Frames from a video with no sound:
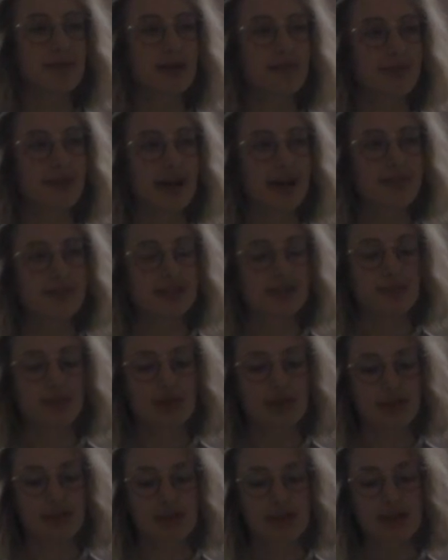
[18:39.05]
But if you have
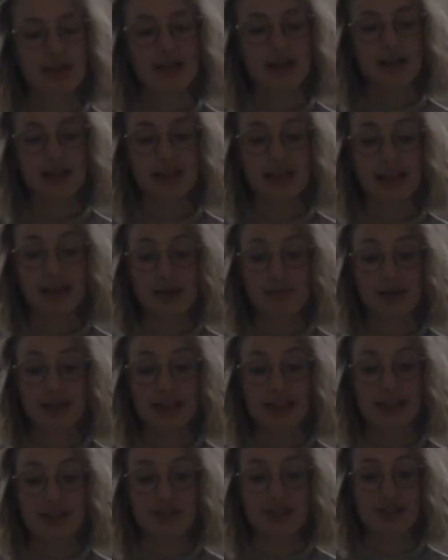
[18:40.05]
someone like a
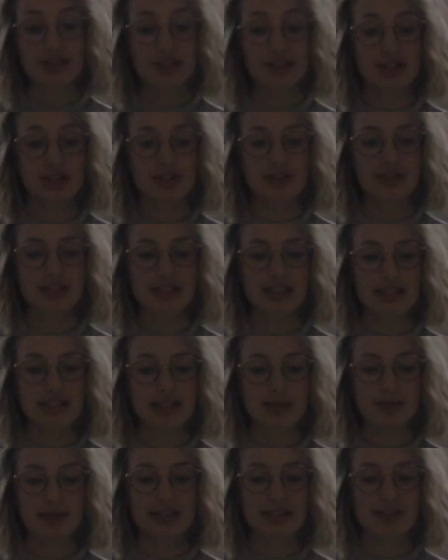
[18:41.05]
pediatrician who is in
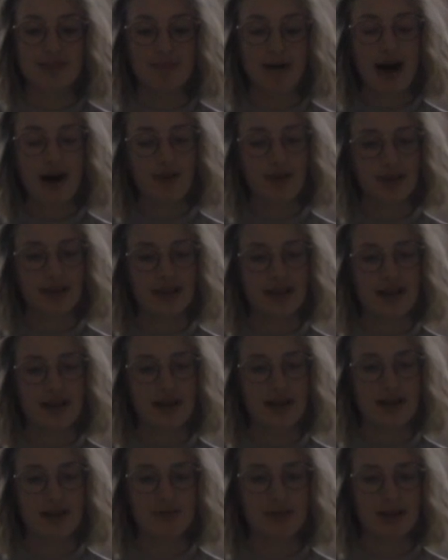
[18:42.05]
this place of power,
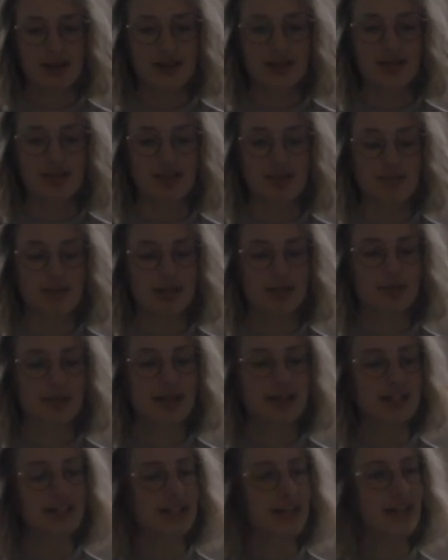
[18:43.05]
and you know they're much more
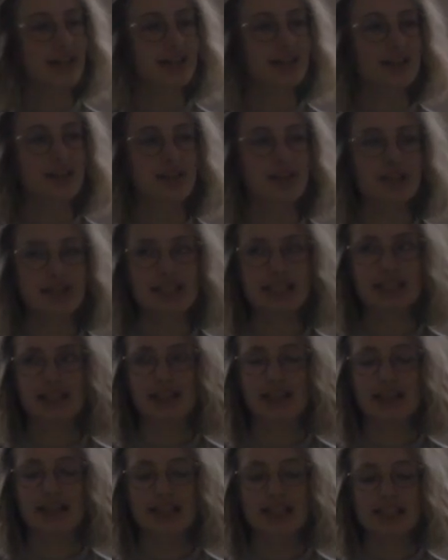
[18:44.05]
educated than you, then I
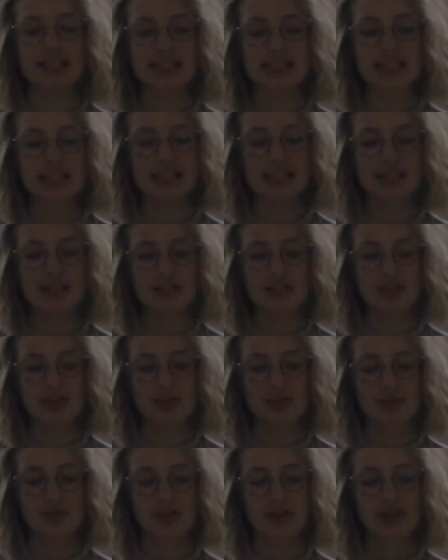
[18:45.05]
think it's easy
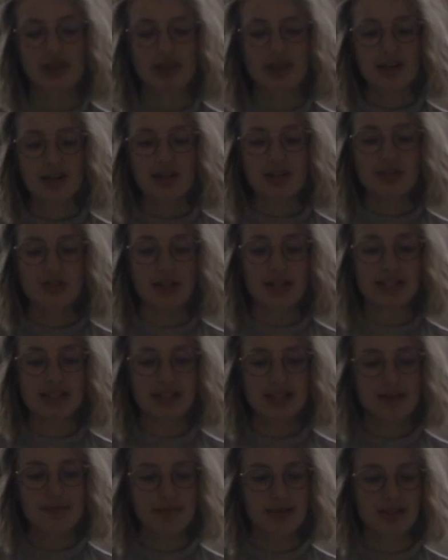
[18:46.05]
to
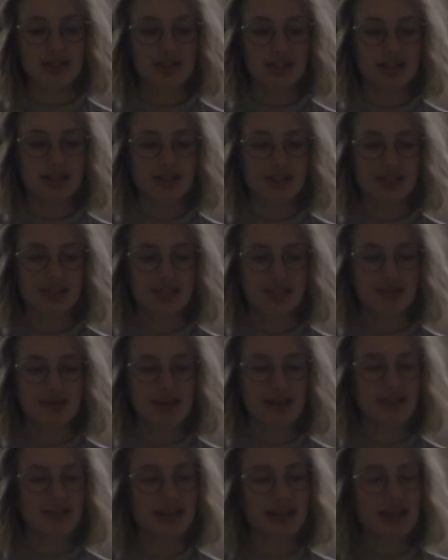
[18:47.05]
trust them and just trust them
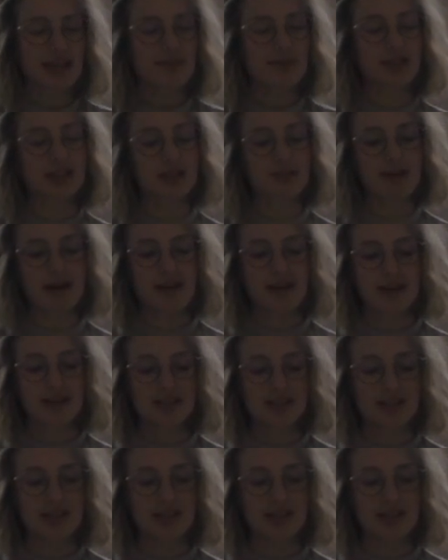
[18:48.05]
without thinking much about it.